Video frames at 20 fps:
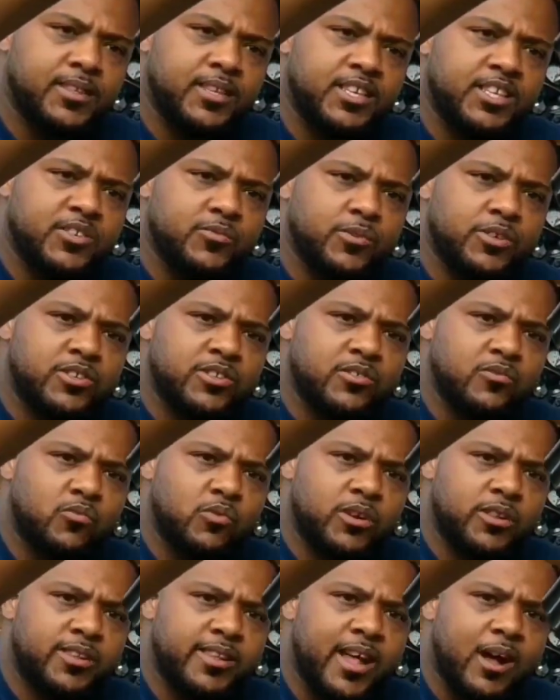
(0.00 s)
This was the
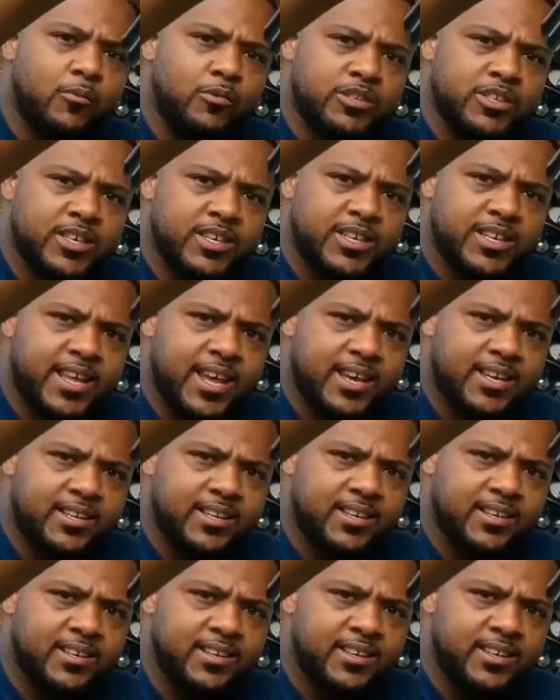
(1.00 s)
one that was
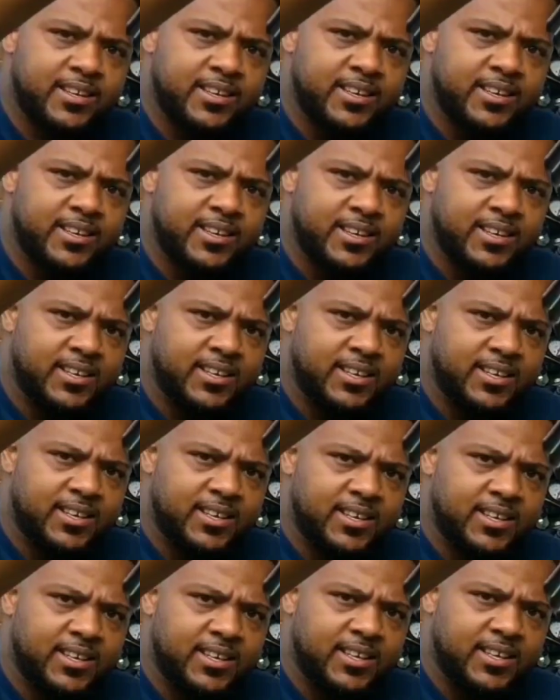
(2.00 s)
connected.
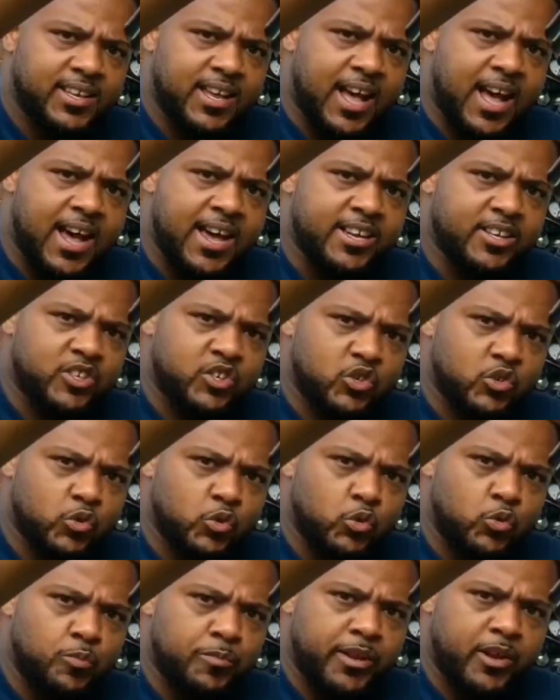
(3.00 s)
I
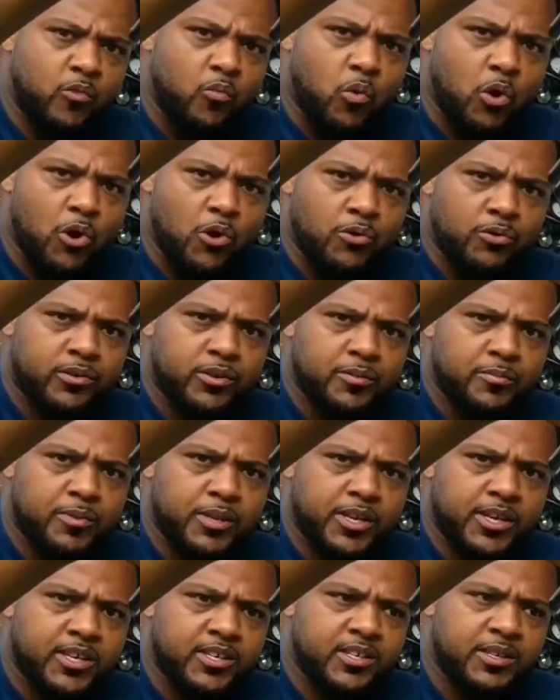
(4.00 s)
assumed it worked
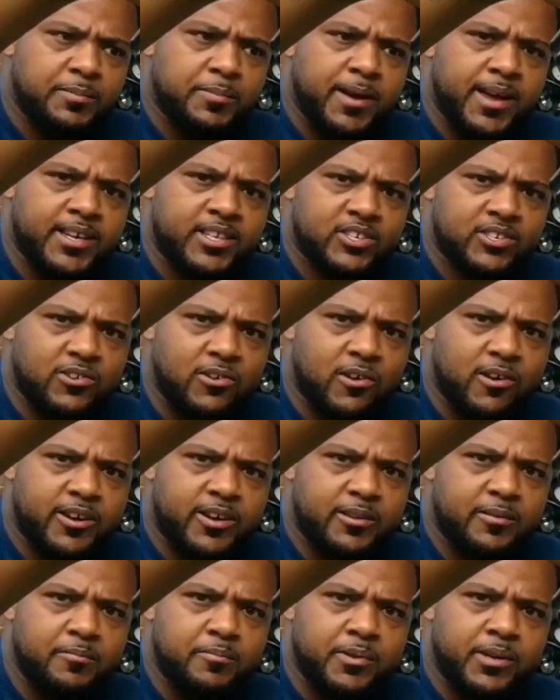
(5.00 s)
because the bike
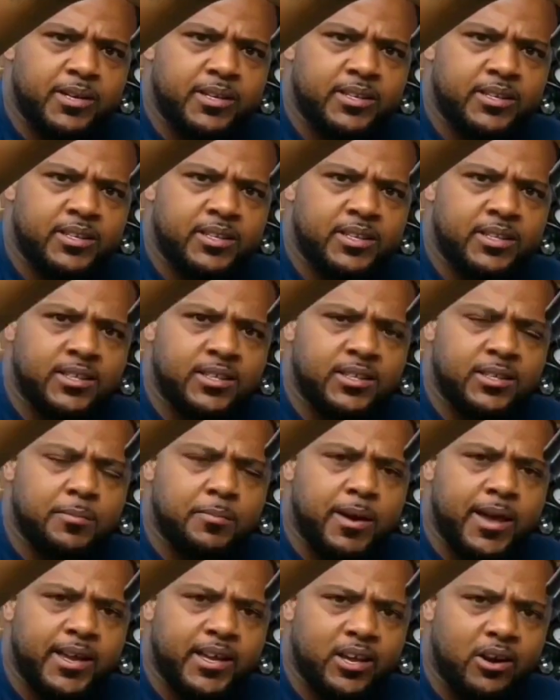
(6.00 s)
started, but the
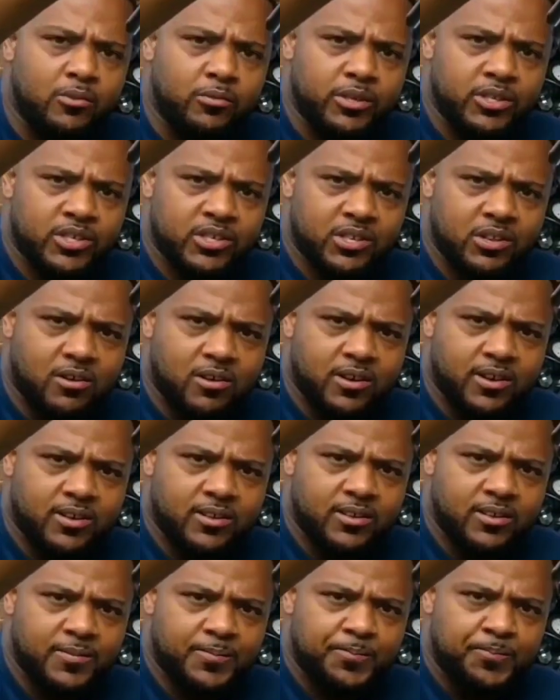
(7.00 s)
bike only started
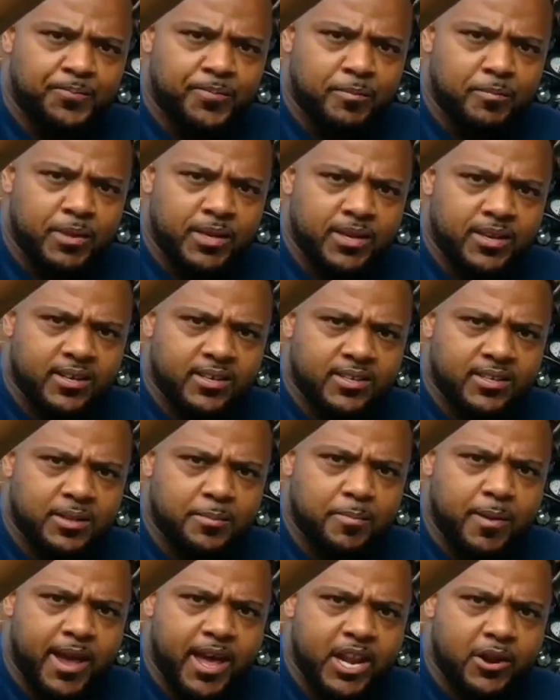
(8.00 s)
because the
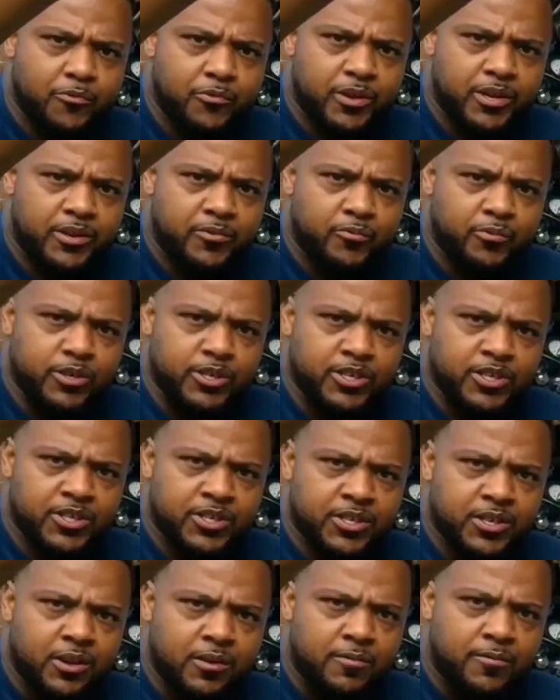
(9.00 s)
battery was
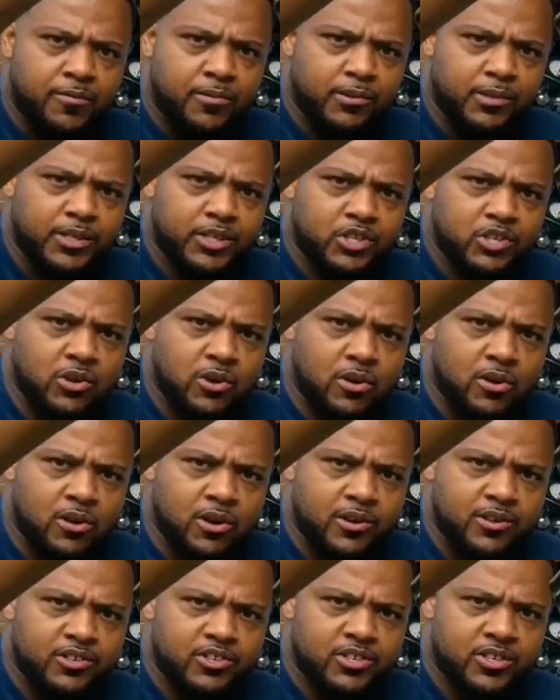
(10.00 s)
fully
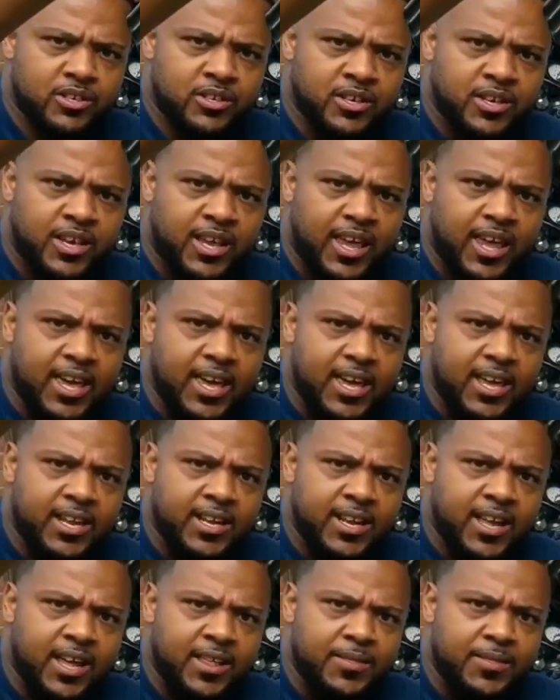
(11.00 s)
charged, and